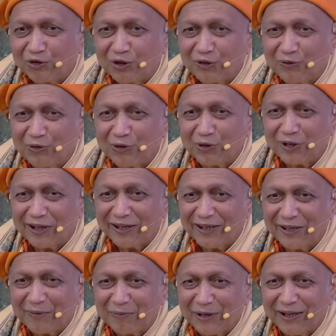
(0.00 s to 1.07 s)
also if
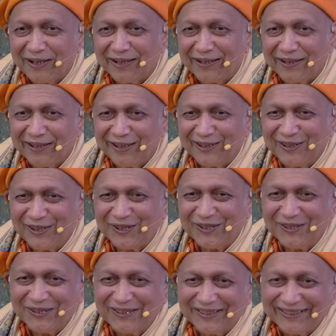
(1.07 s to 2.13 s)
you are in the mailing
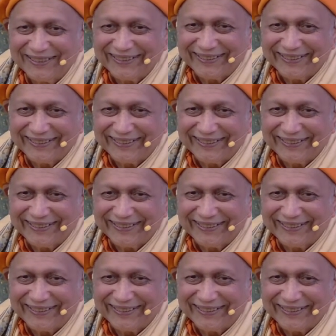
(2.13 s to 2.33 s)
list